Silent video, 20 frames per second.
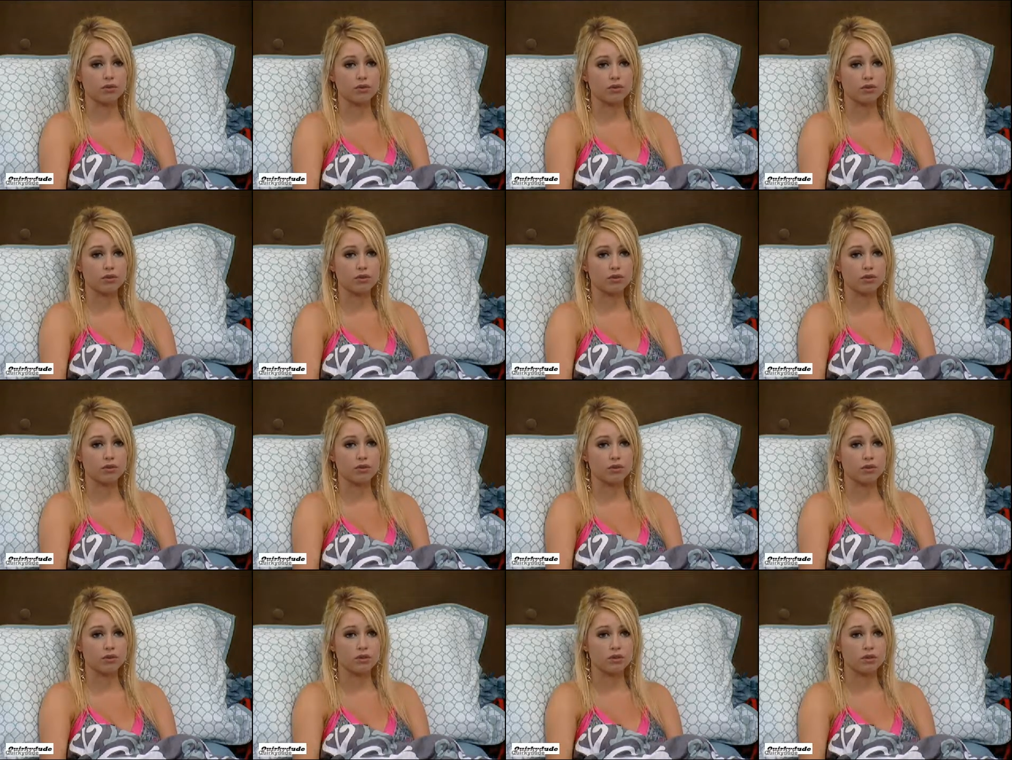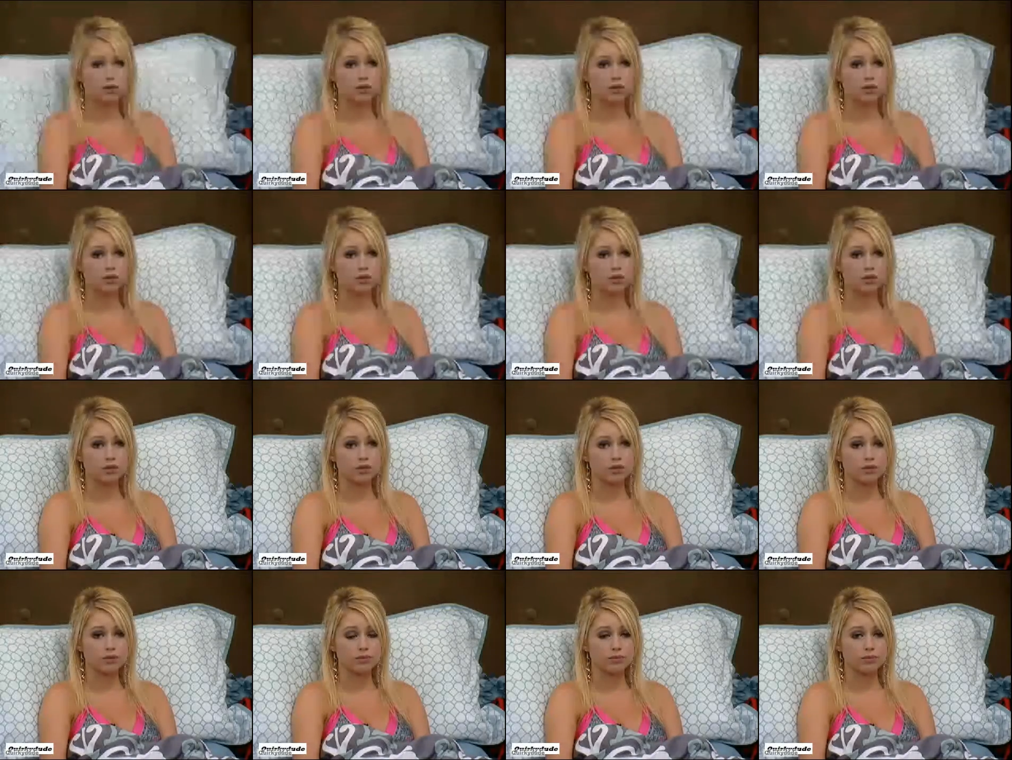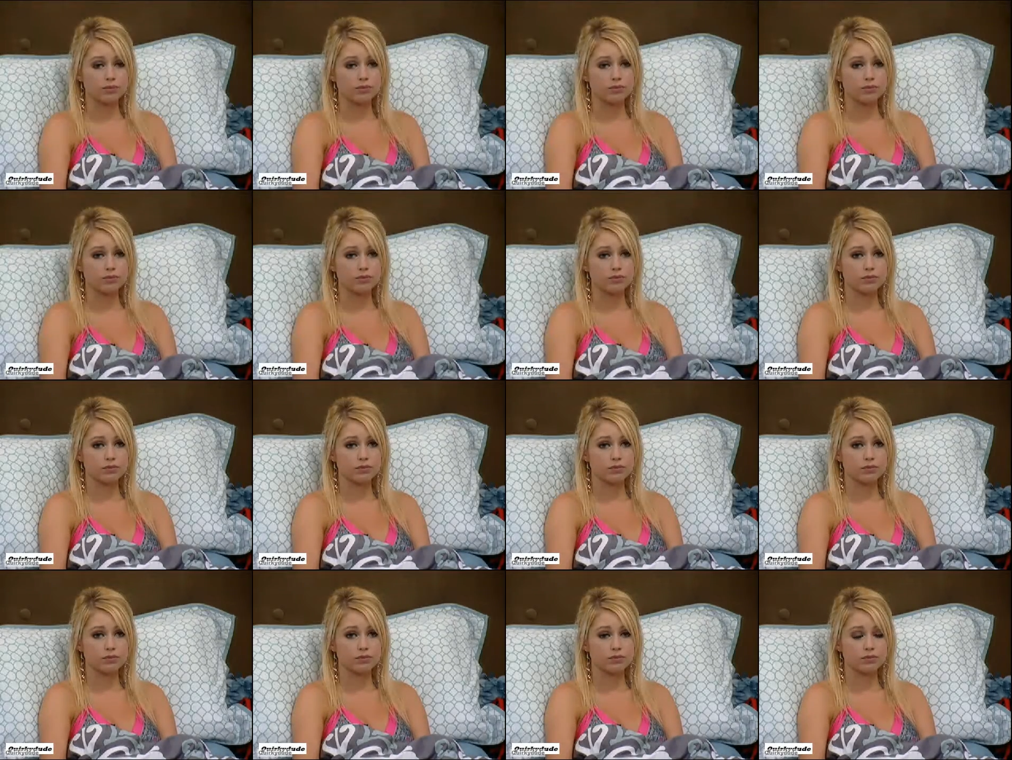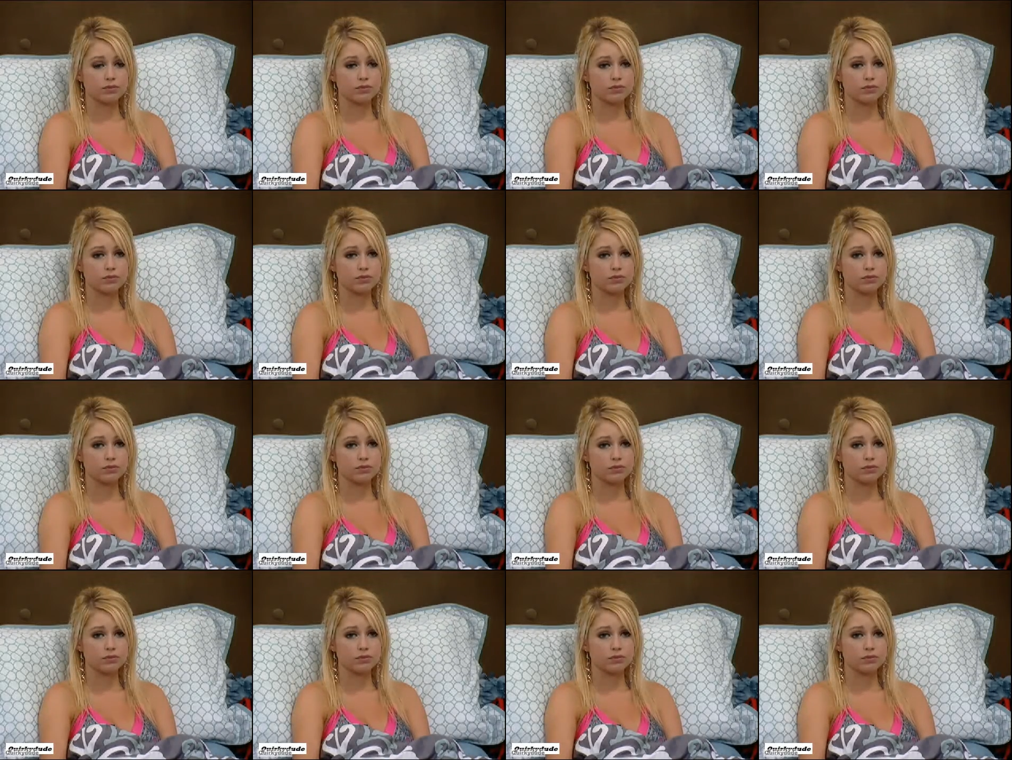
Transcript: (no one is talking)